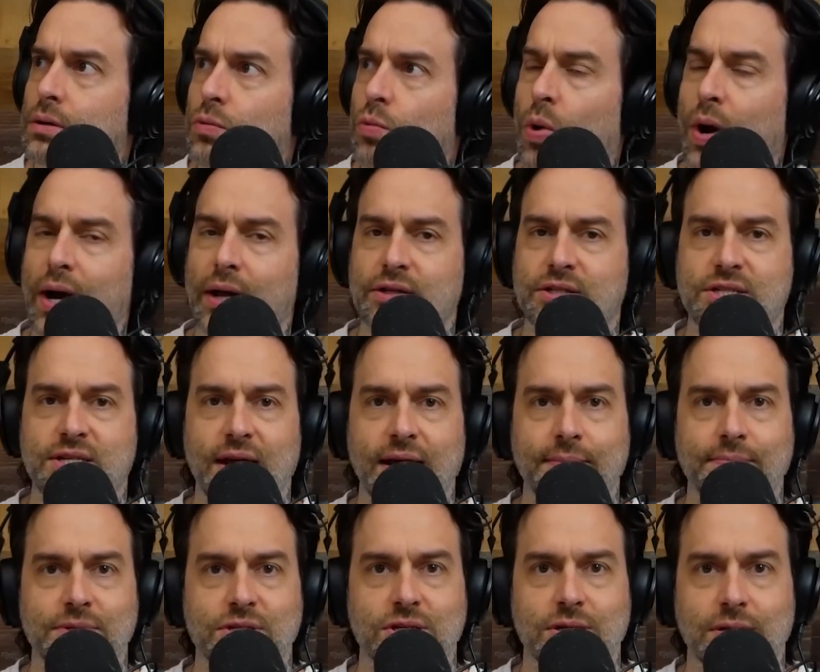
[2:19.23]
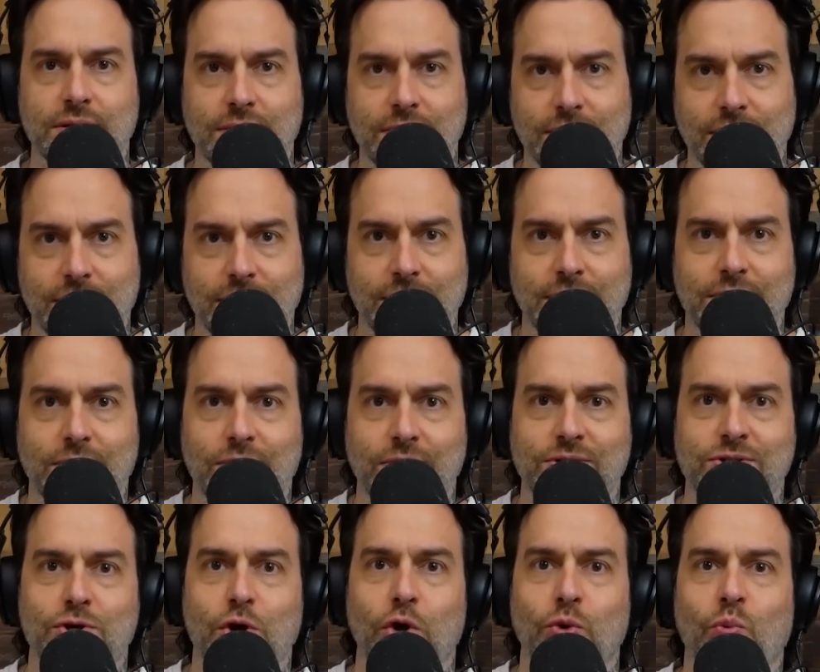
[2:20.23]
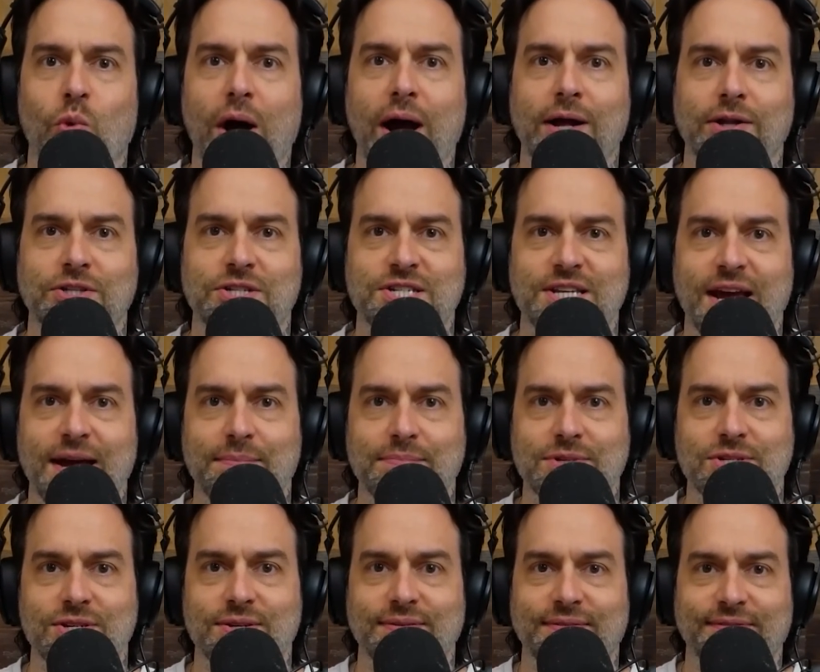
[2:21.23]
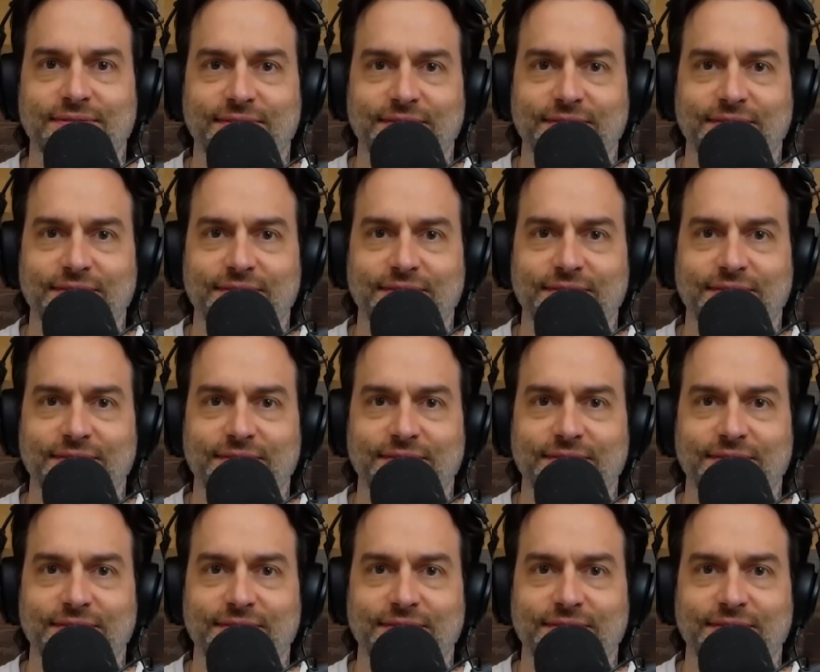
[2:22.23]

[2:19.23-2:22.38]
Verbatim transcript: Wild Stems. It's called Wild Stems.